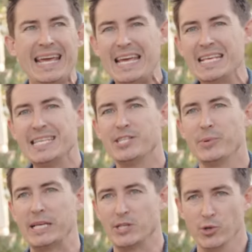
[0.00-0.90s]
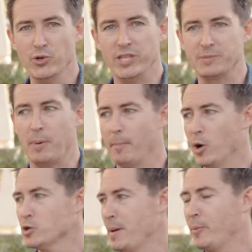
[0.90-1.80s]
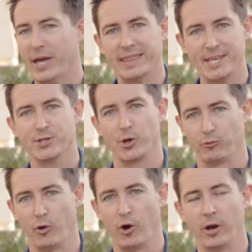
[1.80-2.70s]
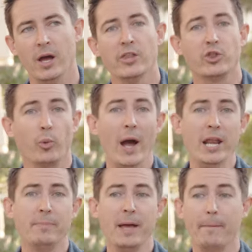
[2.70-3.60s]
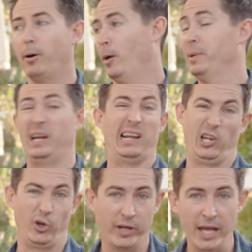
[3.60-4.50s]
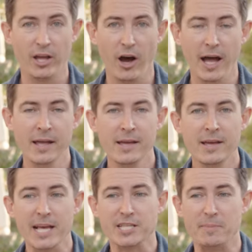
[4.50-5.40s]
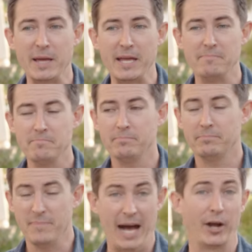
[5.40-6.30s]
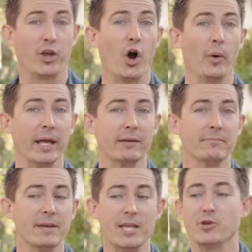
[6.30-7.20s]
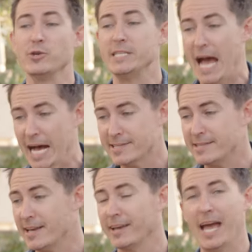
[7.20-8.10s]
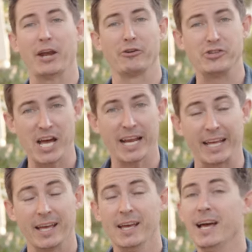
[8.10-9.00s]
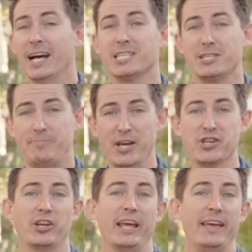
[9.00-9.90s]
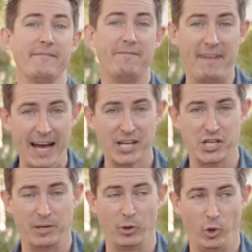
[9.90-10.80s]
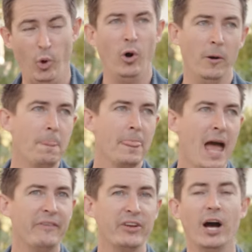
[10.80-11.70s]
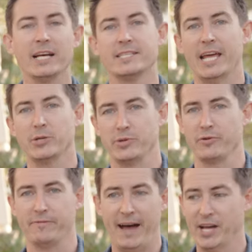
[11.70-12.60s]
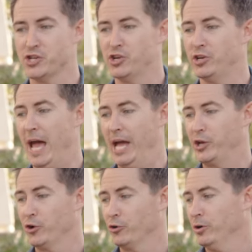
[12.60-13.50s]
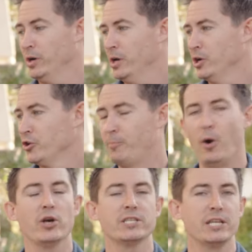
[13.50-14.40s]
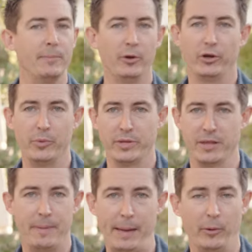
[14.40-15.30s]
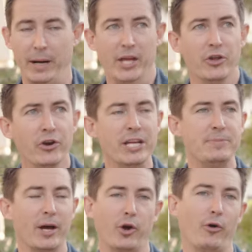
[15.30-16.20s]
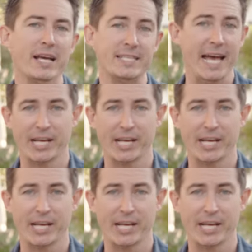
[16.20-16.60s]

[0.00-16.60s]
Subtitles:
easy to exude this, but most people get this so wrong. The way to be a popular looking guy is to be outgoing, enthusiastic, energetic, especially fashionable, or having high standards with your fashion and your personability with other people. Now, you don't need to be a crazy